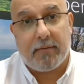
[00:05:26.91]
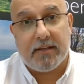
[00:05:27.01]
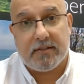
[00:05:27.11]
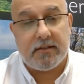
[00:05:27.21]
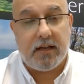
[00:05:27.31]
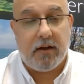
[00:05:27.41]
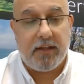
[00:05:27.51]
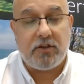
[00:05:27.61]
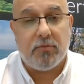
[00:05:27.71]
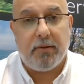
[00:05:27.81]
because you know they
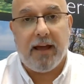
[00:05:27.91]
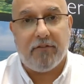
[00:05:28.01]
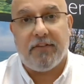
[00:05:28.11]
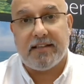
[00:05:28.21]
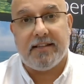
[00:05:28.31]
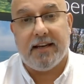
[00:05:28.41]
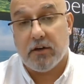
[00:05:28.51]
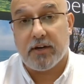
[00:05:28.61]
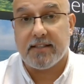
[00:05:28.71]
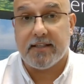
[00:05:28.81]
should have a vested
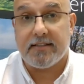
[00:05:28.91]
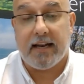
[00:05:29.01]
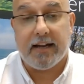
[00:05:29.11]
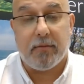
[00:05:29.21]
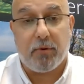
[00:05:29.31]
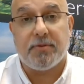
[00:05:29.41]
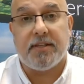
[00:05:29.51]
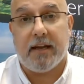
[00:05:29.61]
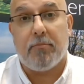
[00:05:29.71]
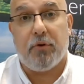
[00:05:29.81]
interest in selling the property
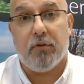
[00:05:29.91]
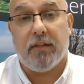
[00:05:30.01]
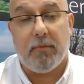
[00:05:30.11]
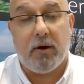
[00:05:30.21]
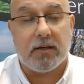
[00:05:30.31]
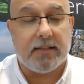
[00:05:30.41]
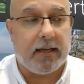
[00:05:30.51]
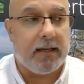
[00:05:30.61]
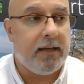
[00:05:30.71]
and improving the marketing.